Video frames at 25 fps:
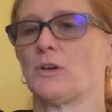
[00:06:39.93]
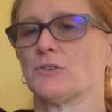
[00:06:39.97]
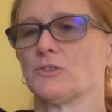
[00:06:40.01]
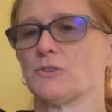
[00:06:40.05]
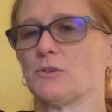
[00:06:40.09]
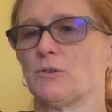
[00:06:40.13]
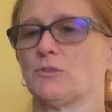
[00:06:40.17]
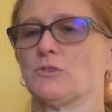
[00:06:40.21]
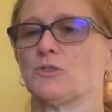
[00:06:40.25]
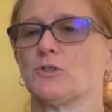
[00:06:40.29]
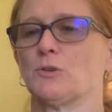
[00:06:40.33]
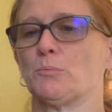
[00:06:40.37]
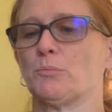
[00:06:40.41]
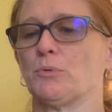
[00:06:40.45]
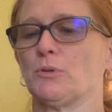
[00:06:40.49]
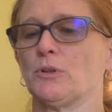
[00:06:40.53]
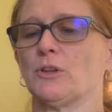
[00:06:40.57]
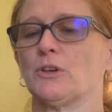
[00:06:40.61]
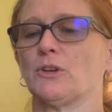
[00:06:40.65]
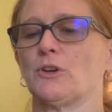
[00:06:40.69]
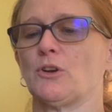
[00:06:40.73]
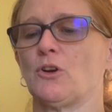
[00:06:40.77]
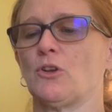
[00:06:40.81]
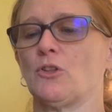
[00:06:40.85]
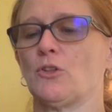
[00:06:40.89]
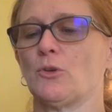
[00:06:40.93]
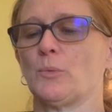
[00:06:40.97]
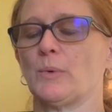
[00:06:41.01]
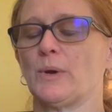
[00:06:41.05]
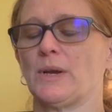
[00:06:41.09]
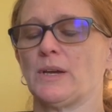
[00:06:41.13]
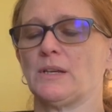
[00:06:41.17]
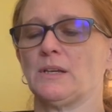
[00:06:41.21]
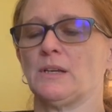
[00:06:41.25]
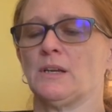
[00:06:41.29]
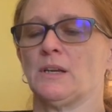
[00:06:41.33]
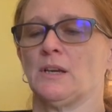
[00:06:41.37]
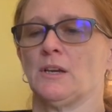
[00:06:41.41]
So it's to pull it all the
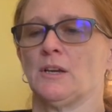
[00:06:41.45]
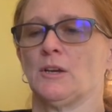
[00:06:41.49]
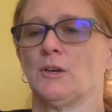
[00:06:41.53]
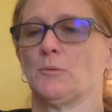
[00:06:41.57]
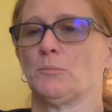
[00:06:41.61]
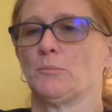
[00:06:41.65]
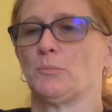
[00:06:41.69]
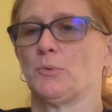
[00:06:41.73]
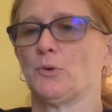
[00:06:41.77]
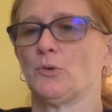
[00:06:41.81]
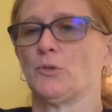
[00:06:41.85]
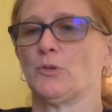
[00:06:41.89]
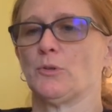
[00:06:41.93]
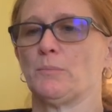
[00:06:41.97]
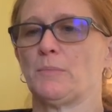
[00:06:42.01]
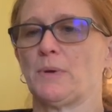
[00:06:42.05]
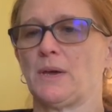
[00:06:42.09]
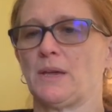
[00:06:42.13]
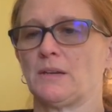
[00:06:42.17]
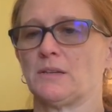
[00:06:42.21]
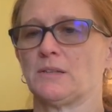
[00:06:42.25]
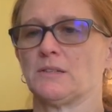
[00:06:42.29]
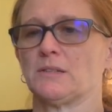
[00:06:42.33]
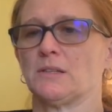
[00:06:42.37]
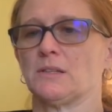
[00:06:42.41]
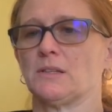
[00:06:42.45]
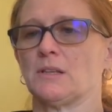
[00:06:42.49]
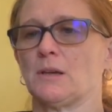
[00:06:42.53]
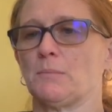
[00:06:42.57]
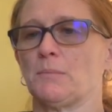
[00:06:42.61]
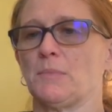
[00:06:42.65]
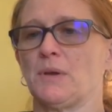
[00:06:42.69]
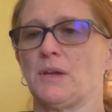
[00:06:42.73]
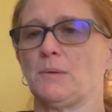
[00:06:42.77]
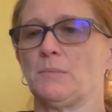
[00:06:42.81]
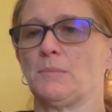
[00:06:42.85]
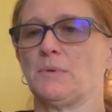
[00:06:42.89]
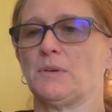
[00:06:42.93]
way, pull the medicine that
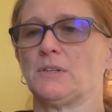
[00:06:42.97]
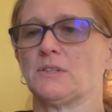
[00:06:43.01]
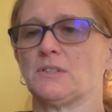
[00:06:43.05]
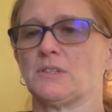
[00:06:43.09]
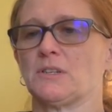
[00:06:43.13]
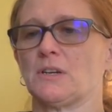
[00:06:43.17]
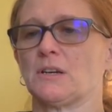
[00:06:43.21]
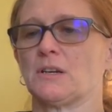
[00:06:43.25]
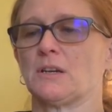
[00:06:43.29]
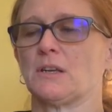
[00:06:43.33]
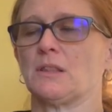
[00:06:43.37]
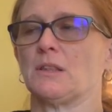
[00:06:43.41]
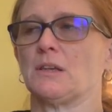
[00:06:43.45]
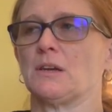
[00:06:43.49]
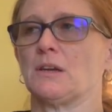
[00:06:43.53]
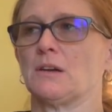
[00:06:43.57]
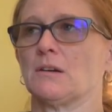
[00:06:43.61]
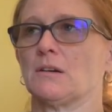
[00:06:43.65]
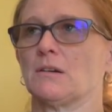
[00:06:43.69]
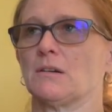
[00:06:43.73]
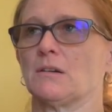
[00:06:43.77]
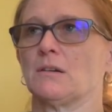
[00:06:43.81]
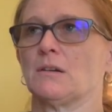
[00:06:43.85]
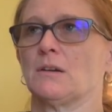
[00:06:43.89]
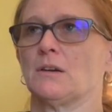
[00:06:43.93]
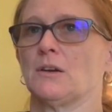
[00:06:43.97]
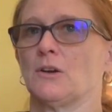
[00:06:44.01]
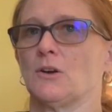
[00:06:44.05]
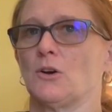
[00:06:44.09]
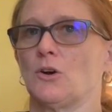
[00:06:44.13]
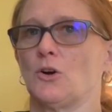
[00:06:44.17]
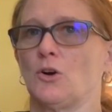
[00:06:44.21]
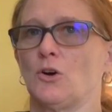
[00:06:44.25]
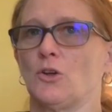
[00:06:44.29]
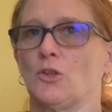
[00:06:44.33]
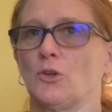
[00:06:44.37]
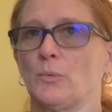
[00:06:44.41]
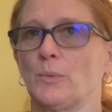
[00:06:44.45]
may be stuck in there
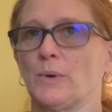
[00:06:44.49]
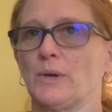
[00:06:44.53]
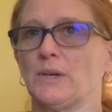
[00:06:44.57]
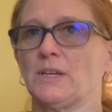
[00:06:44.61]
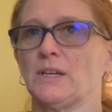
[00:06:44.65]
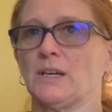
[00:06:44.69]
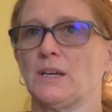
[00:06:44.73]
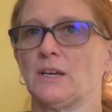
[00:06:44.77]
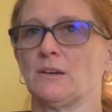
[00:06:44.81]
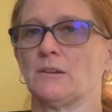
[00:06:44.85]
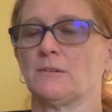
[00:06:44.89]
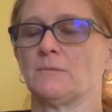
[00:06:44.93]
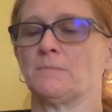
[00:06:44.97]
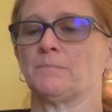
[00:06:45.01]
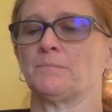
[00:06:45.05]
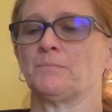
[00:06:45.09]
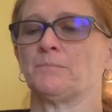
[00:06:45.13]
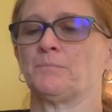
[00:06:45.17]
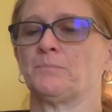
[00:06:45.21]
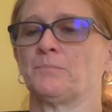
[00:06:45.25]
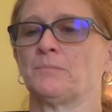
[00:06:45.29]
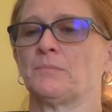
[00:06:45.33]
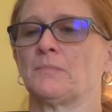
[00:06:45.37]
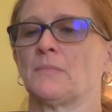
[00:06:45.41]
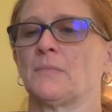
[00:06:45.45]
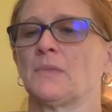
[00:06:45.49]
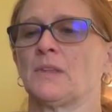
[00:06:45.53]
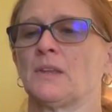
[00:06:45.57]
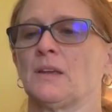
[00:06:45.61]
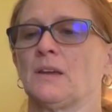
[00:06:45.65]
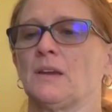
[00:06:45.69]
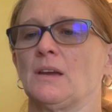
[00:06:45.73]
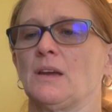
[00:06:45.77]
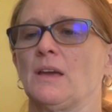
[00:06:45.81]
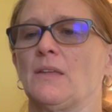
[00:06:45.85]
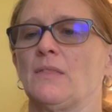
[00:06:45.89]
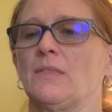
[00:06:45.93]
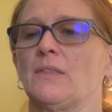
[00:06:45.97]
all the way down,
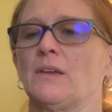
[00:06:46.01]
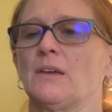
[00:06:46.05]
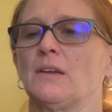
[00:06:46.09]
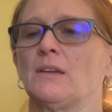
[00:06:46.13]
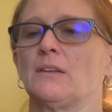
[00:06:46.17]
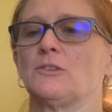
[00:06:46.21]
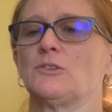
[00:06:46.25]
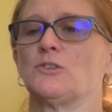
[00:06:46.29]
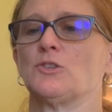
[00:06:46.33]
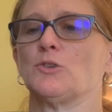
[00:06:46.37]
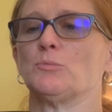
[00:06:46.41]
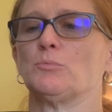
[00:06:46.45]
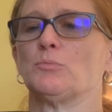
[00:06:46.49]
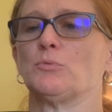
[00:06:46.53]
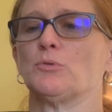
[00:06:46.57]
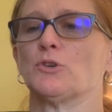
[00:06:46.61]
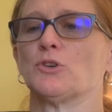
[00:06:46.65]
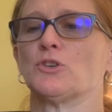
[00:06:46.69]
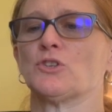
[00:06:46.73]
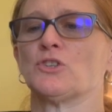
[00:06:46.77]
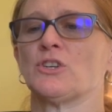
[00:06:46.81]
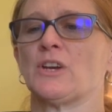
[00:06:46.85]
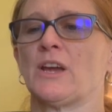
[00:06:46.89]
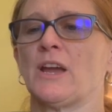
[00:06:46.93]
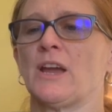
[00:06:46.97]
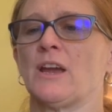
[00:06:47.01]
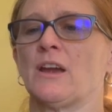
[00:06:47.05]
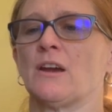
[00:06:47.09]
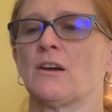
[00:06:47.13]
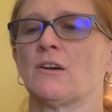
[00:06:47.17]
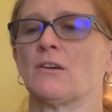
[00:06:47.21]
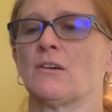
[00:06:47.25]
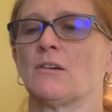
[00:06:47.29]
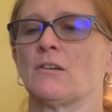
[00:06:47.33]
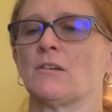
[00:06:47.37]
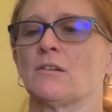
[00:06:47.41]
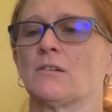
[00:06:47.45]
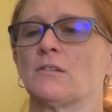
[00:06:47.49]
and then to push
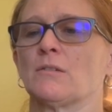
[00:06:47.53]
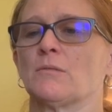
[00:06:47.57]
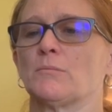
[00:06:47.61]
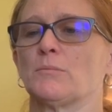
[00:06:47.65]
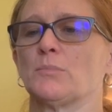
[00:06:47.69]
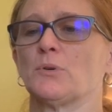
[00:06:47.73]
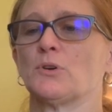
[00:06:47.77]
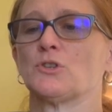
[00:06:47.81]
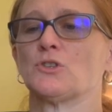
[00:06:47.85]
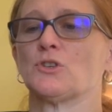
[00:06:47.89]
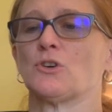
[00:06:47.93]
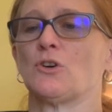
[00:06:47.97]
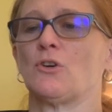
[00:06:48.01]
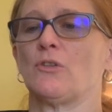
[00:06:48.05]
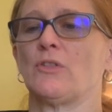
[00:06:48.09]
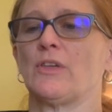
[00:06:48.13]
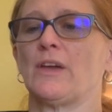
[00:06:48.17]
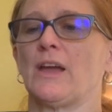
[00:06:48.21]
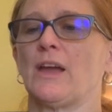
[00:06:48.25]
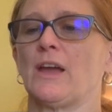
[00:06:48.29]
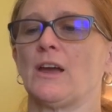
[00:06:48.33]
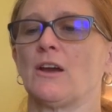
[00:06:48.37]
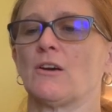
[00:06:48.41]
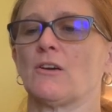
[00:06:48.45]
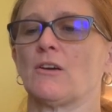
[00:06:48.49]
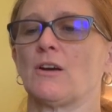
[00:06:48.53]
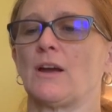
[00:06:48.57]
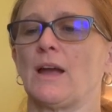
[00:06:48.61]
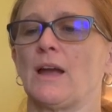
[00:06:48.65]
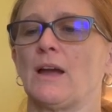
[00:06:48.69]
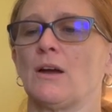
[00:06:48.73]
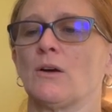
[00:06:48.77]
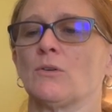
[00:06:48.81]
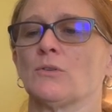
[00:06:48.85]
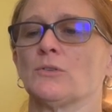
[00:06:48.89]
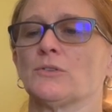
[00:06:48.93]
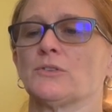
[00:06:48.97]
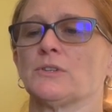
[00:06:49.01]
all the air
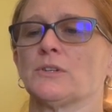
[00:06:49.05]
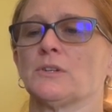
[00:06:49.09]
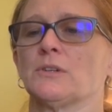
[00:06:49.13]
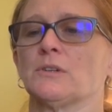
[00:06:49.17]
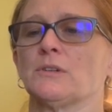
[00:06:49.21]
out.